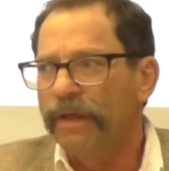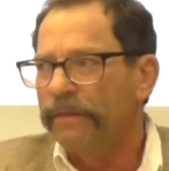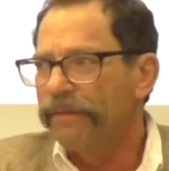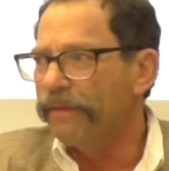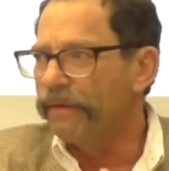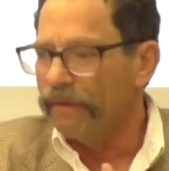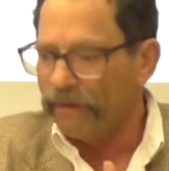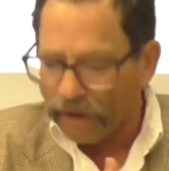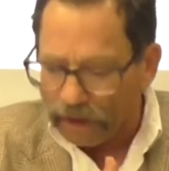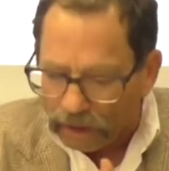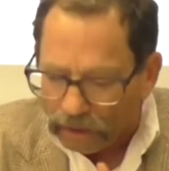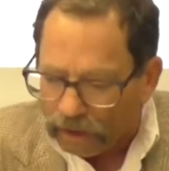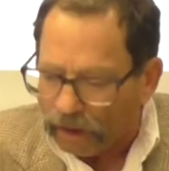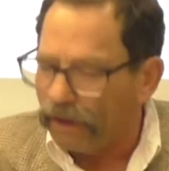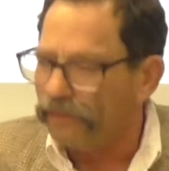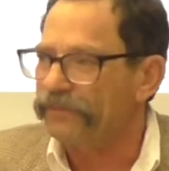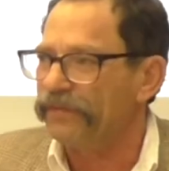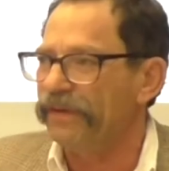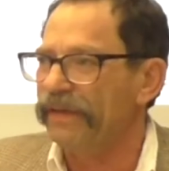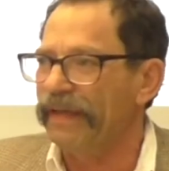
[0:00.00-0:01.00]
There are
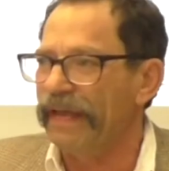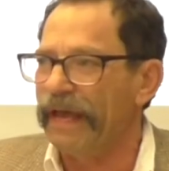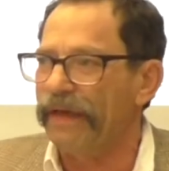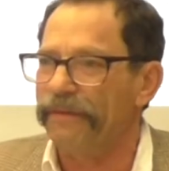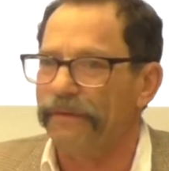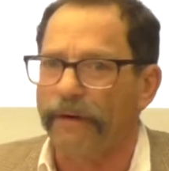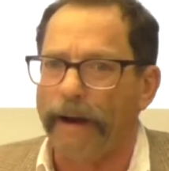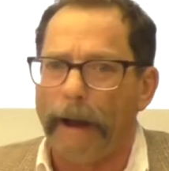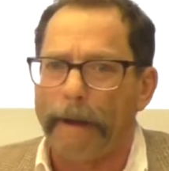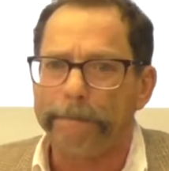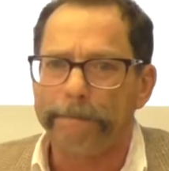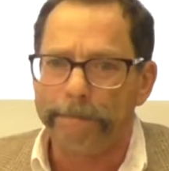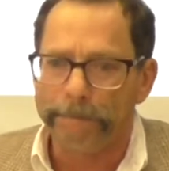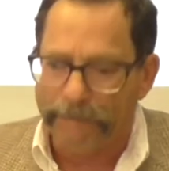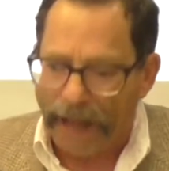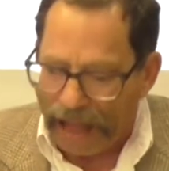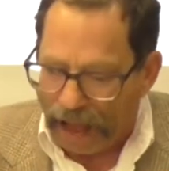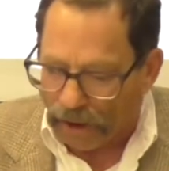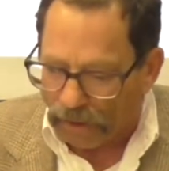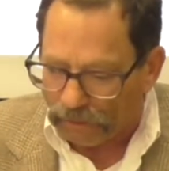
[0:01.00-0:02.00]
altogether
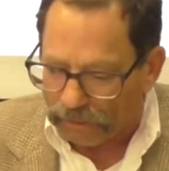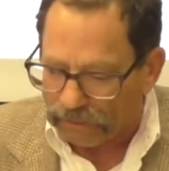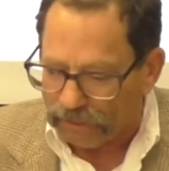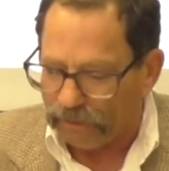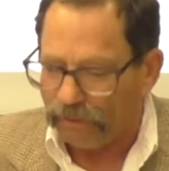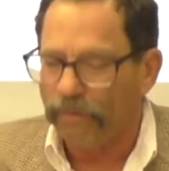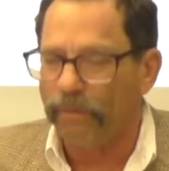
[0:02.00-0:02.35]
about